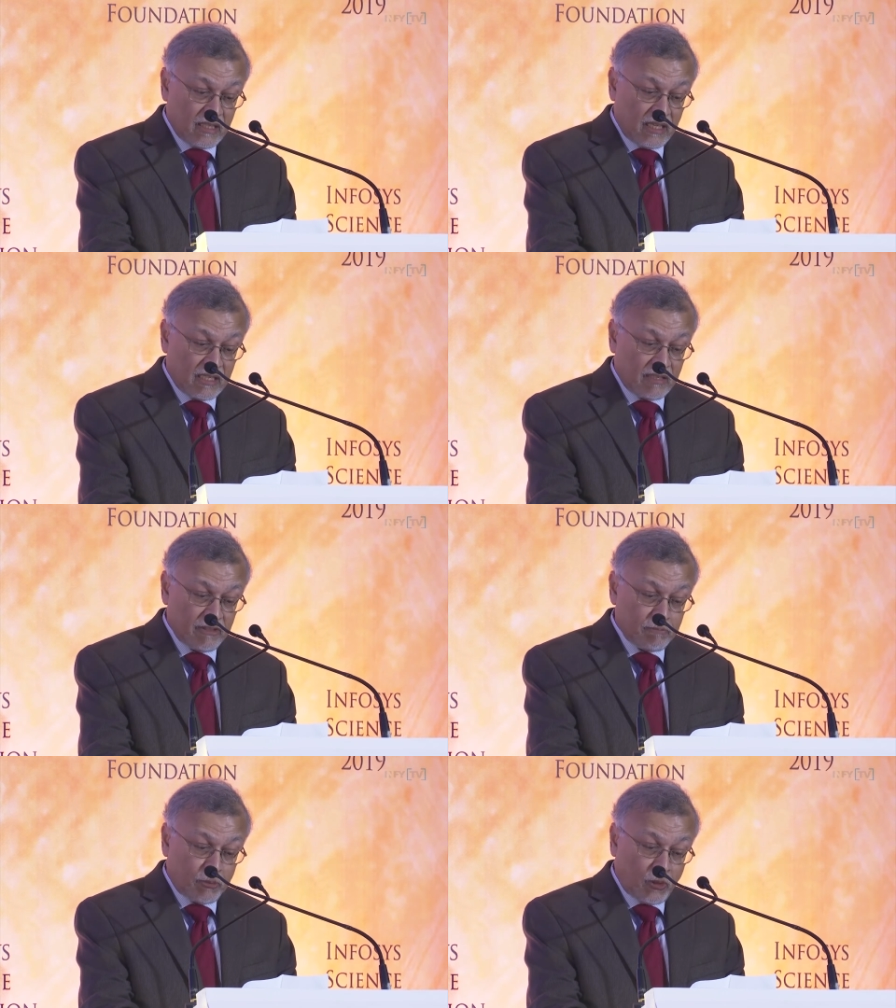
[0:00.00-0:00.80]
and have
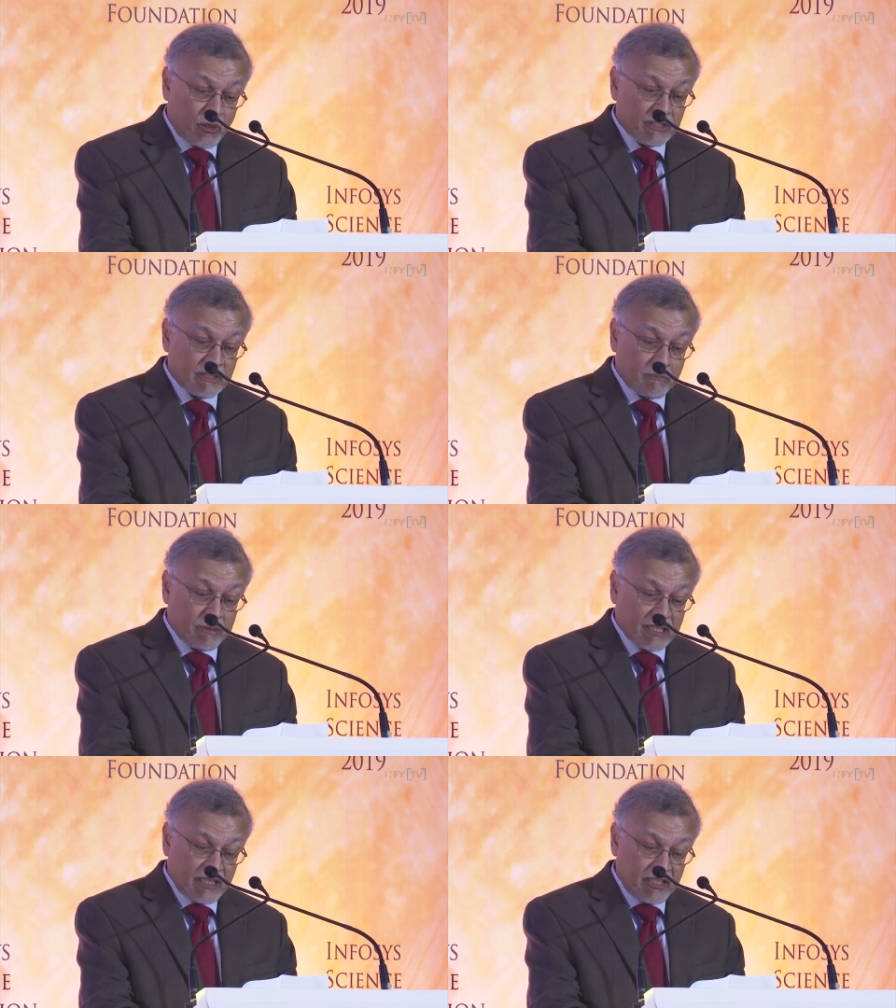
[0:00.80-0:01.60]
important
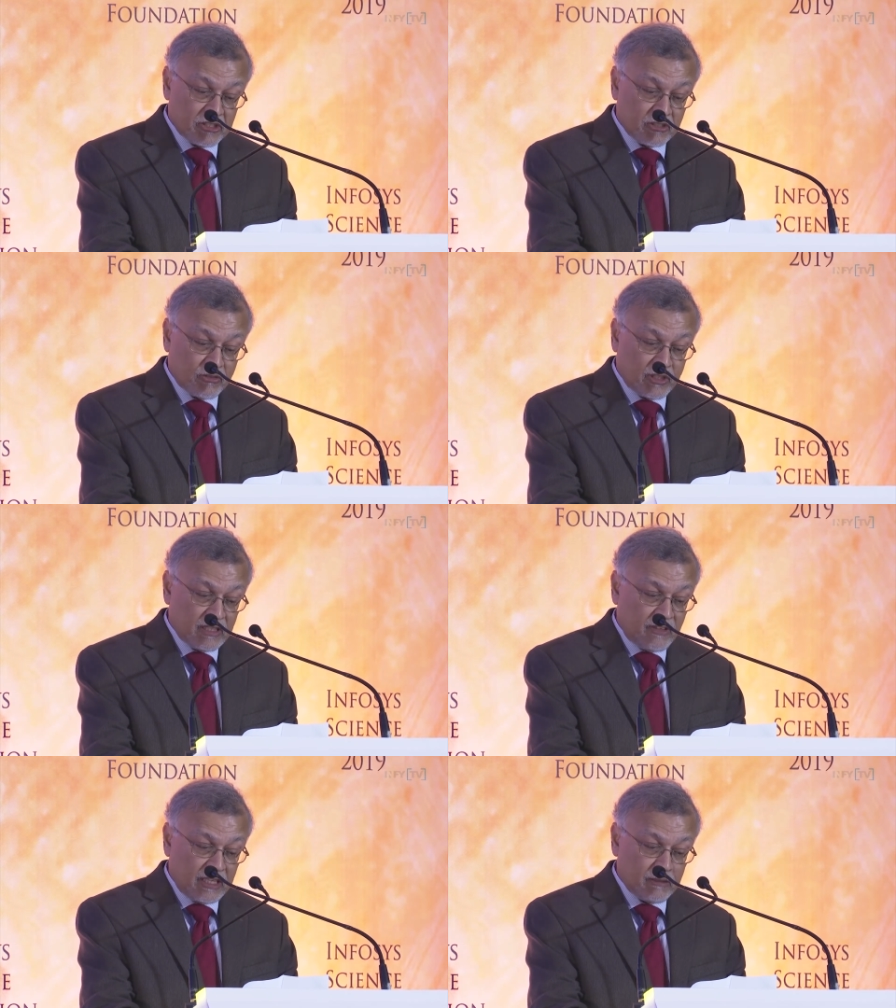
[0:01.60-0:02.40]
implications for
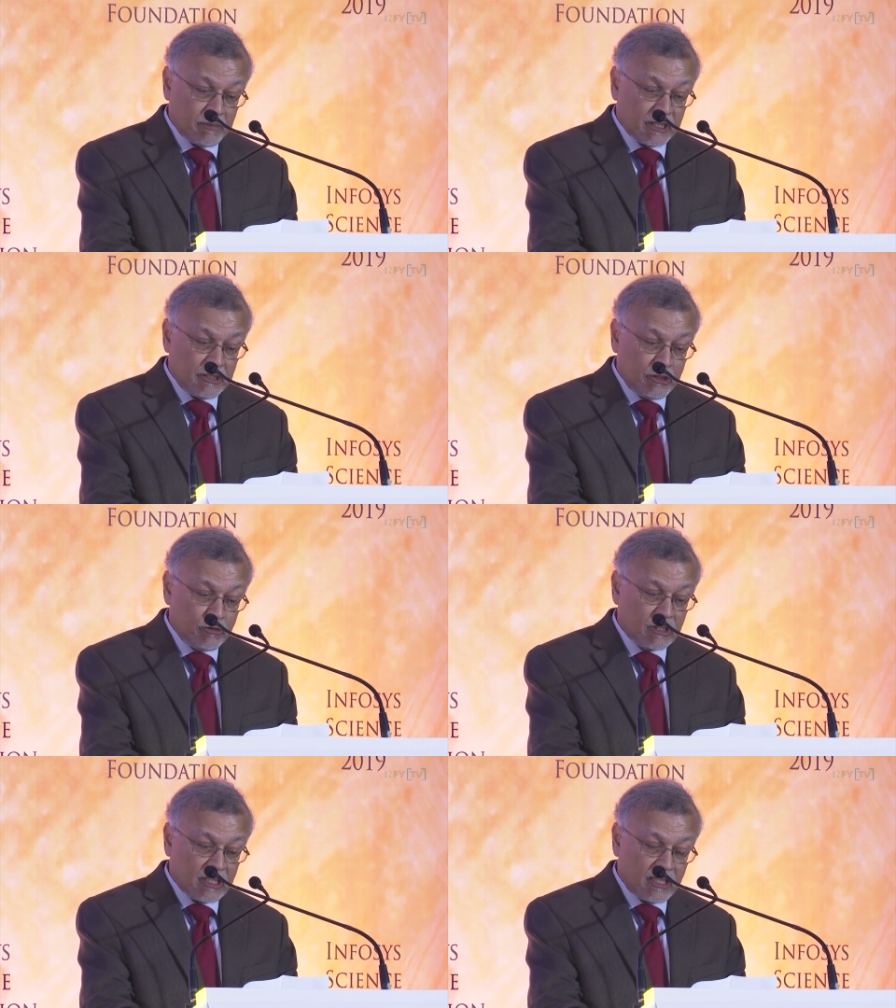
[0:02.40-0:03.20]
developing
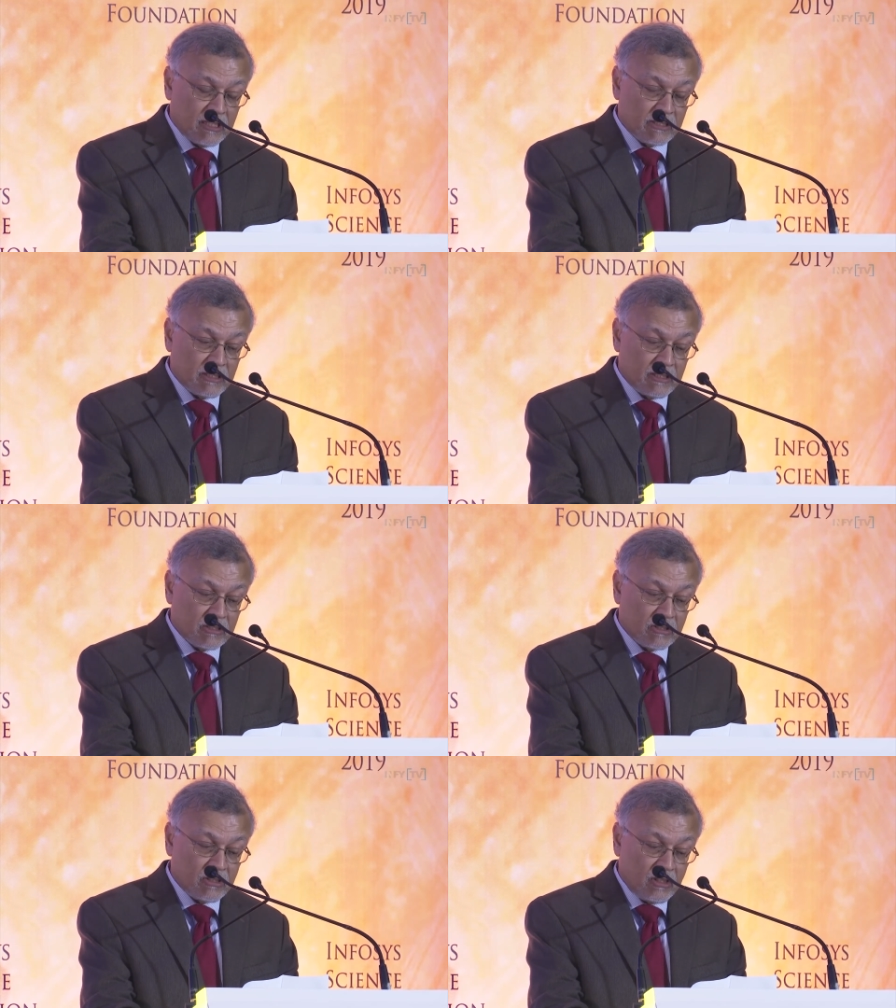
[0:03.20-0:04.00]
new
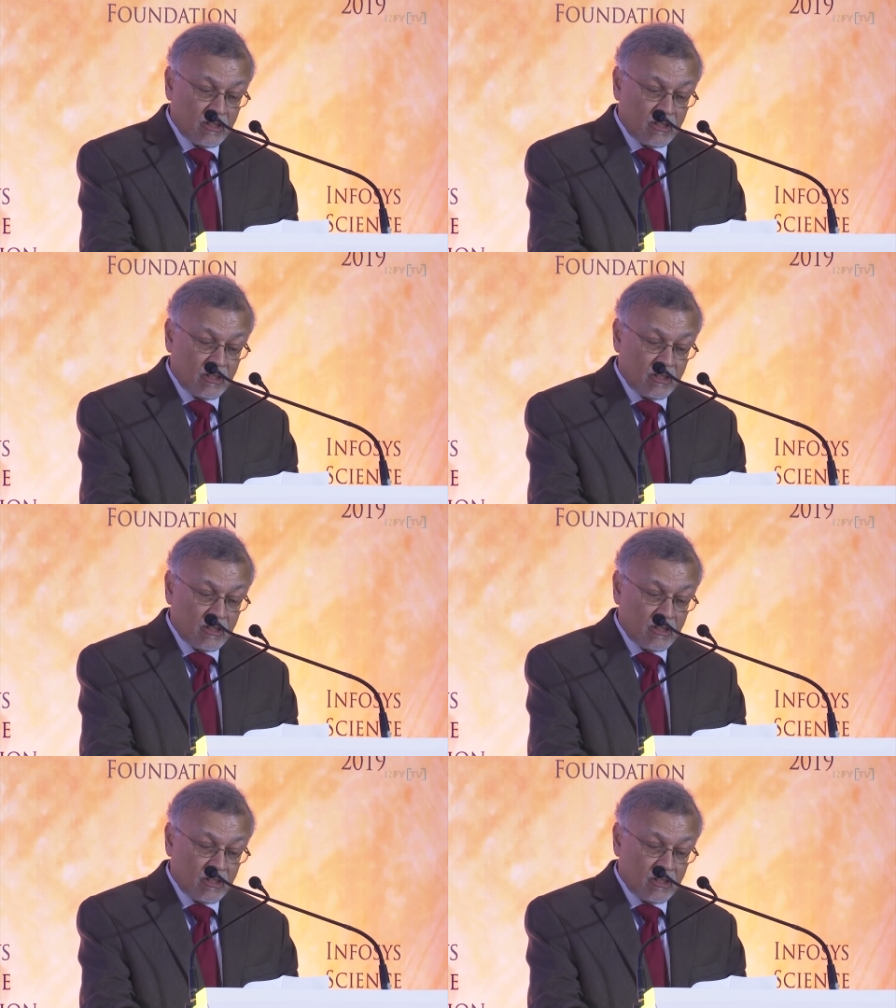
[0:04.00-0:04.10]
classes